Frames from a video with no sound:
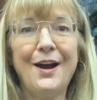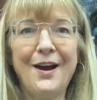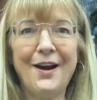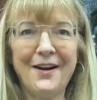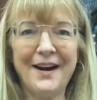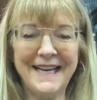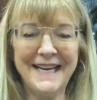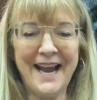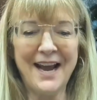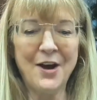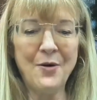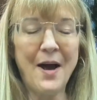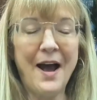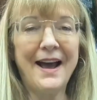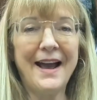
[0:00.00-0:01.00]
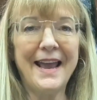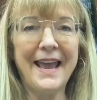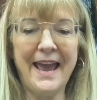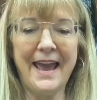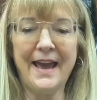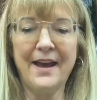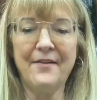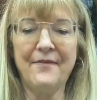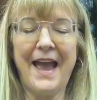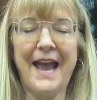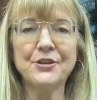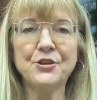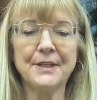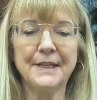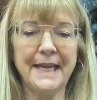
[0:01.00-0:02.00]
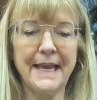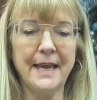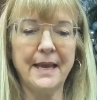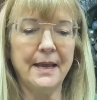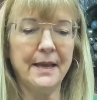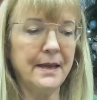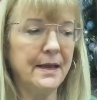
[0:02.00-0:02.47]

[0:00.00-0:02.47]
All right, now I have actually